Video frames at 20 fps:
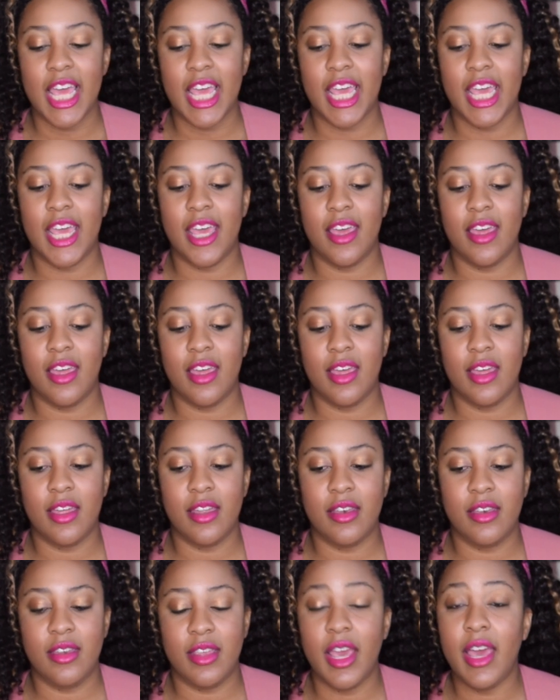
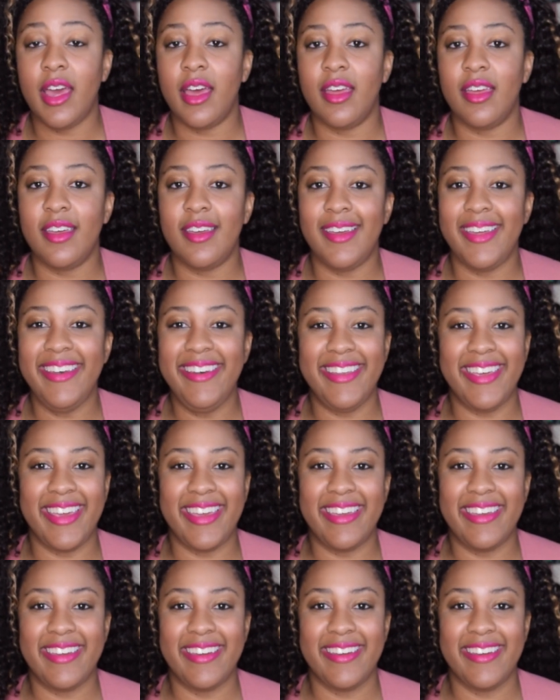and yeah, ending.